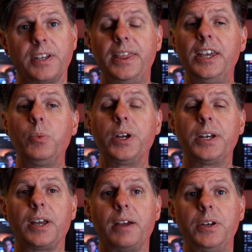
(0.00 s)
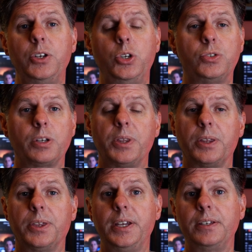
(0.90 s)
and then we're going to dive into some of
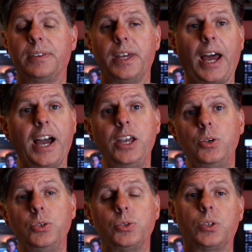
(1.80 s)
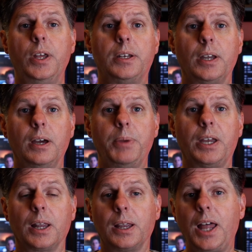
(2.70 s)
the things that I used that uh,
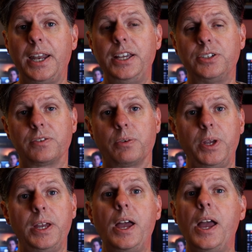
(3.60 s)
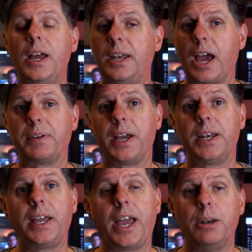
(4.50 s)
make it a lot easier for me
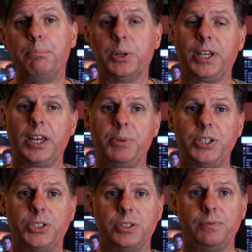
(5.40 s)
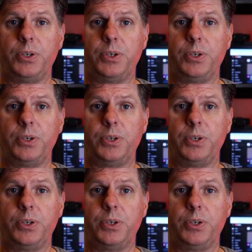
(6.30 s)
navigating and building animations in